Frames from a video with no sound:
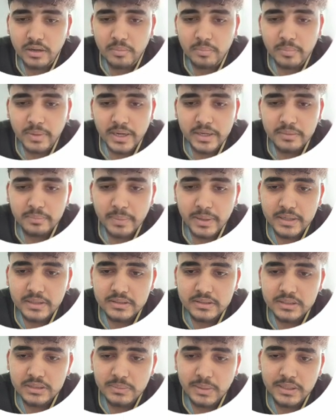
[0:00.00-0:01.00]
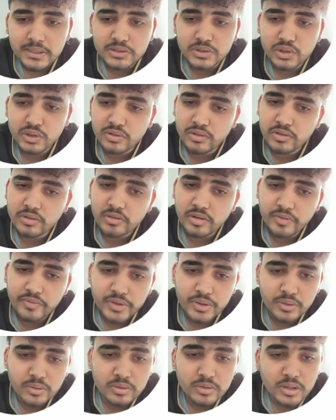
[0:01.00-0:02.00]
brand partnership, and generate
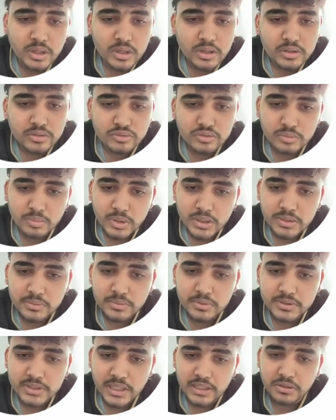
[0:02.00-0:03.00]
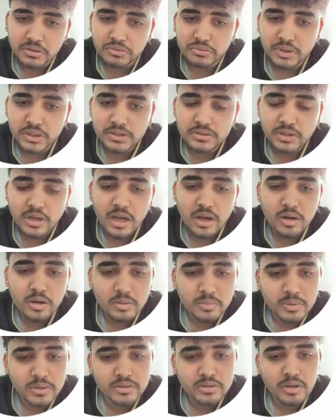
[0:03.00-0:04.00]
revenue through multiple channels, right? So
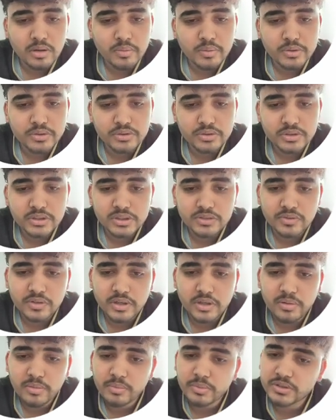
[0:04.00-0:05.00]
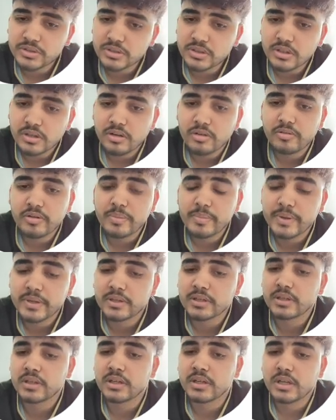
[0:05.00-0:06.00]
however, the opportunities for innovation
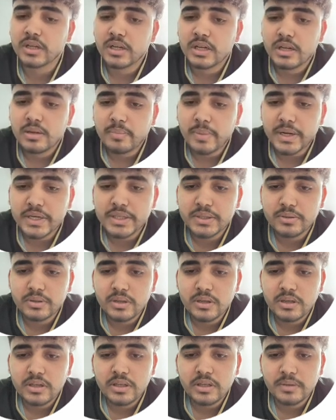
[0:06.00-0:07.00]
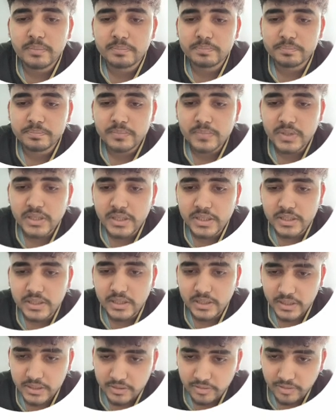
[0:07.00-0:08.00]
remain, particularly in
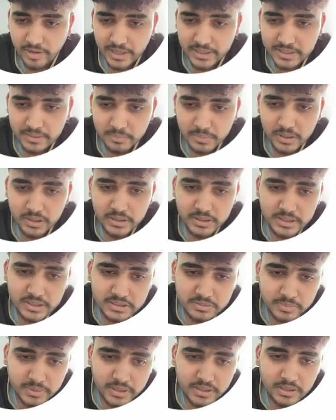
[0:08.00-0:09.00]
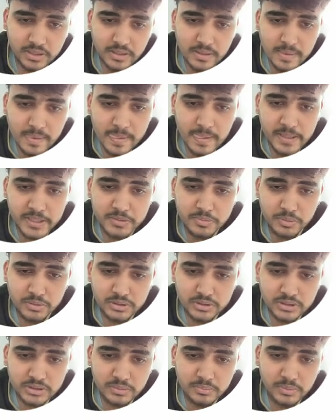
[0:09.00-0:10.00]
interactive engagement,
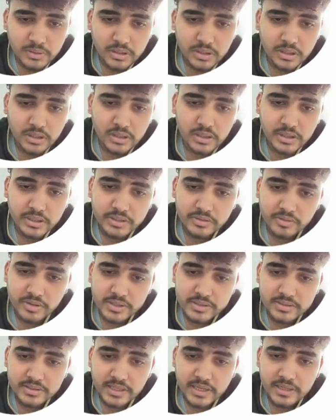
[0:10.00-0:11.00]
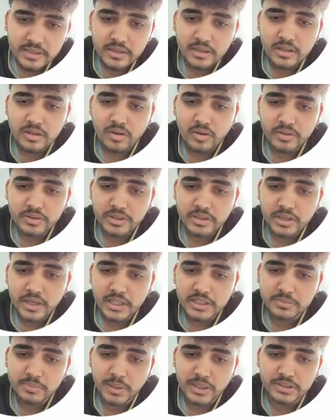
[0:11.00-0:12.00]
sponsorship, integration, and content
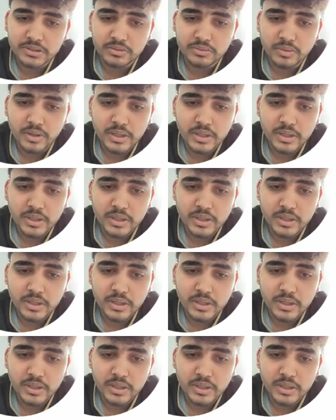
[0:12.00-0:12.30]
expansion,